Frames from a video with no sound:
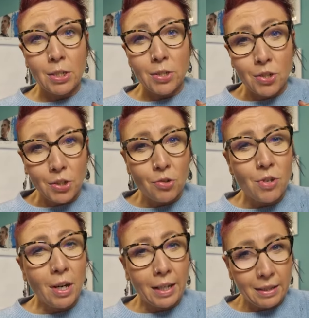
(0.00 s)
Children
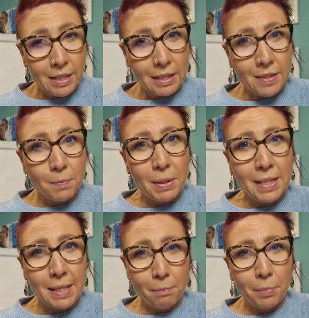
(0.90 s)
like things to be
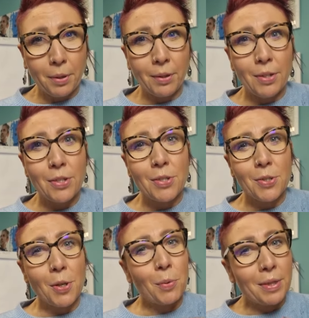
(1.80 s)
simple.
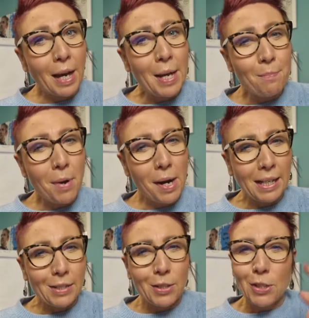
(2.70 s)
So with that in
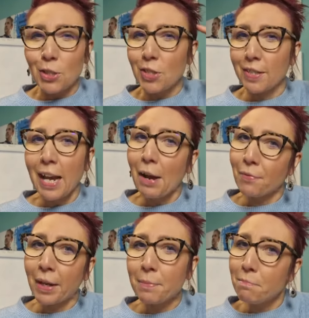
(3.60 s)
mind, just have
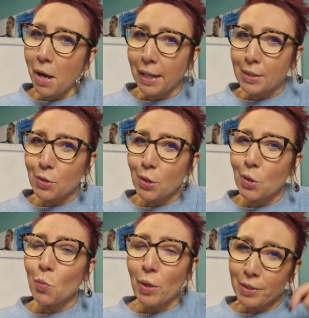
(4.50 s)
that in mind
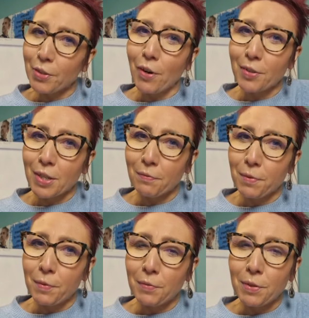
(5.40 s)
when you're asking for
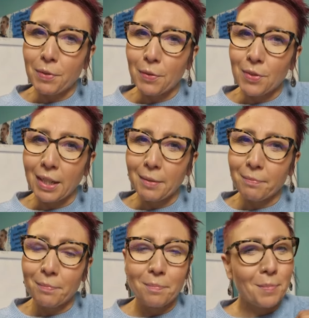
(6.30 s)
50-50.
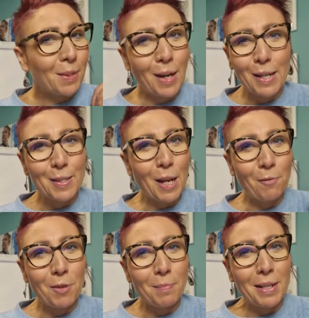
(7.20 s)
Guys, have
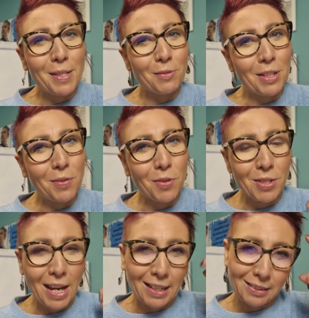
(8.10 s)
an amazing rest of your
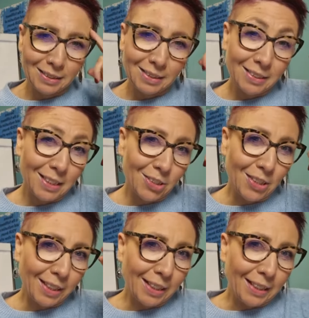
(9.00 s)
day. I'll check you